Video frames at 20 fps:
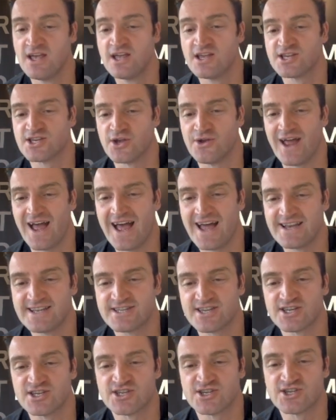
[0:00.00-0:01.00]
So it
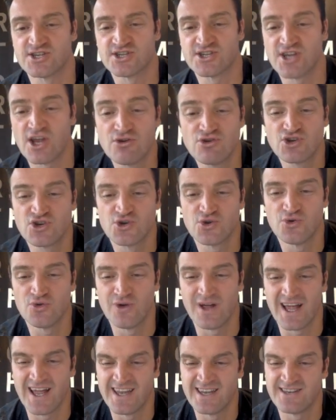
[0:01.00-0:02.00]
adds a
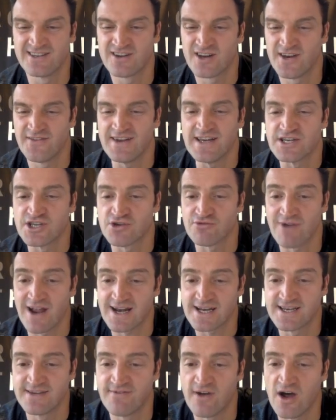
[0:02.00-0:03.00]
social and kind of
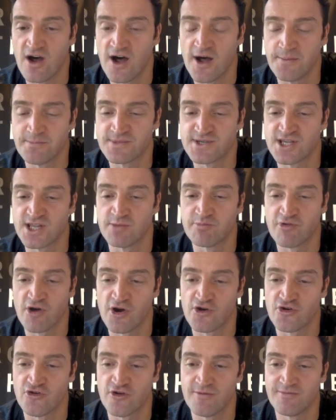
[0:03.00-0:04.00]
interactive arm to the
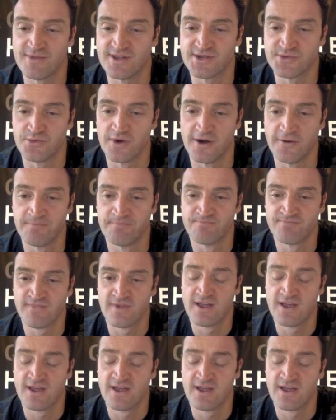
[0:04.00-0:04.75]
program as well.